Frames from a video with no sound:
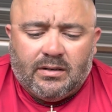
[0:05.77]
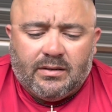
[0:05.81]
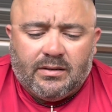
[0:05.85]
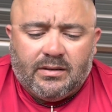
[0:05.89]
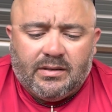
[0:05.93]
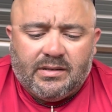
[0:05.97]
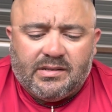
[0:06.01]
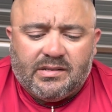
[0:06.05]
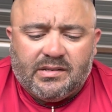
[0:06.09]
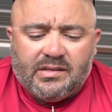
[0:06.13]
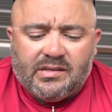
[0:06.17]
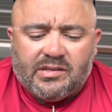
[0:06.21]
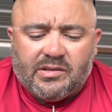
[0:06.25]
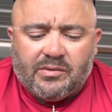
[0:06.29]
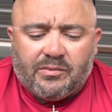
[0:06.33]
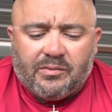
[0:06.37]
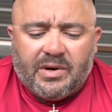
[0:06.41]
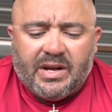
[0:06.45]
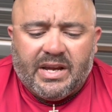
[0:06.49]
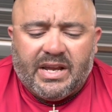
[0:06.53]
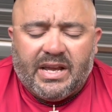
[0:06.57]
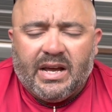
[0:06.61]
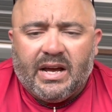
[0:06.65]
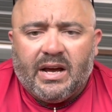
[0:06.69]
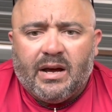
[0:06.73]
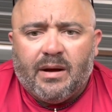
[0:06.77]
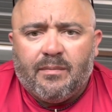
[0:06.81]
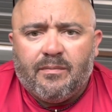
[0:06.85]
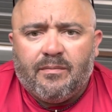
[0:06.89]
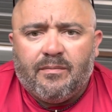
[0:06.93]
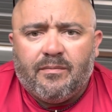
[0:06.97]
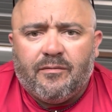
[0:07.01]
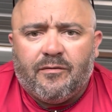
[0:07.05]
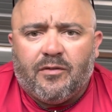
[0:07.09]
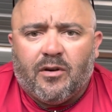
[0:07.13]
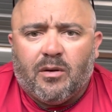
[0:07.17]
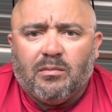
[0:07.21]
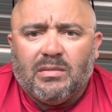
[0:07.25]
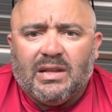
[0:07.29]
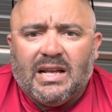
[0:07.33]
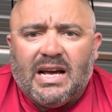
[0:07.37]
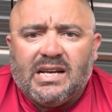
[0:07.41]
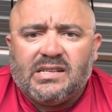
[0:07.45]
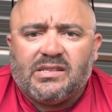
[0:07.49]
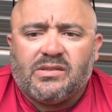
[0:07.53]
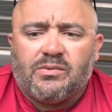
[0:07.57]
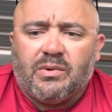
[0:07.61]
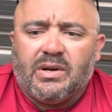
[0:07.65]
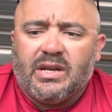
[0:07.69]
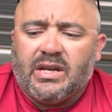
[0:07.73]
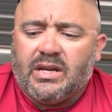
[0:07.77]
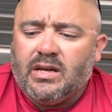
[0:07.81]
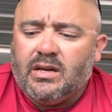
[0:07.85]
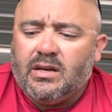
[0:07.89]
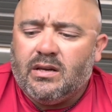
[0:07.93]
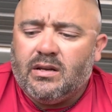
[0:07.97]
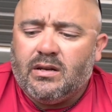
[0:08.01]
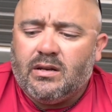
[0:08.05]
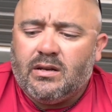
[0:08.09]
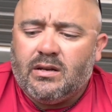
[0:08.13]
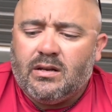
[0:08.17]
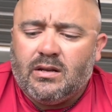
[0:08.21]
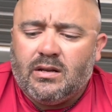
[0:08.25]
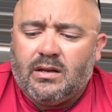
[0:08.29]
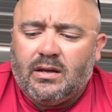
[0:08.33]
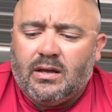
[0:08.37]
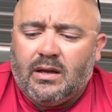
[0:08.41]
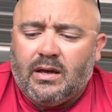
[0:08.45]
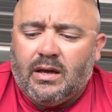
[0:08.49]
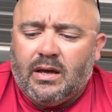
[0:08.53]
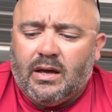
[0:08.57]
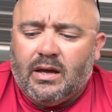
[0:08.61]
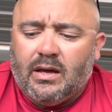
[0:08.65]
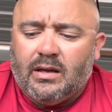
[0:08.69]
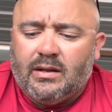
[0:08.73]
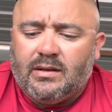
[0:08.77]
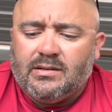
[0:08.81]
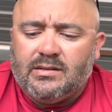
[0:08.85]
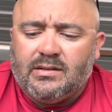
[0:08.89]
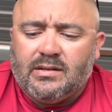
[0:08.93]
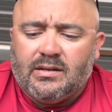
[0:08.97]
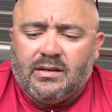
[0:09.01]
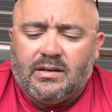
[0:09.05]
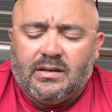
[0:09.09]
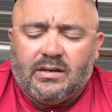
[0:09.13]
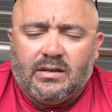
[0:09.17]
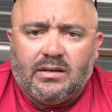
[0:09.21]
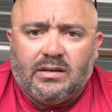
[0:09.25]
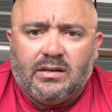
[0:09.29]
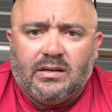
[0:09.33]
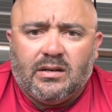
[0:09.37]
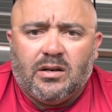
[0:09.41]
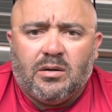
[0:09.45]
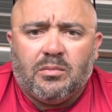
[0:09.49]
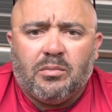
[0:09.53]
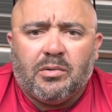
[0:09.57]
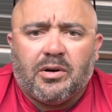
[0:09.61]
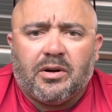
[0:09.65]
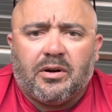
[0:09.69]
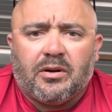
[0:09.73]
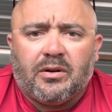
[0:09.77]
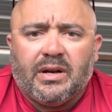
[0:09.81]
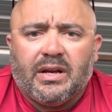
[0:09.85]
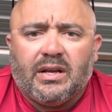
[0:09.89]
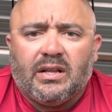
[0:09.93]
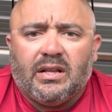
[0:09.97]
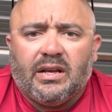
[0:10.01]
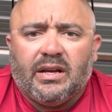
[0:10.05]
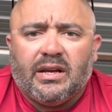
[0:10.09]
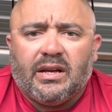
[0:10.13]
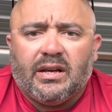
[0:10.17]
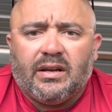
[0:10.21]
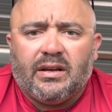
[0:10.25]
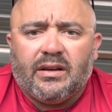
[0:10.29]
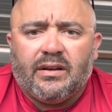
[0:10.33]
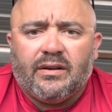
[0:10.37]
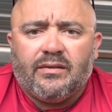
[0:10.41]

This is the recap from last weekend at Hubbard Creek Lake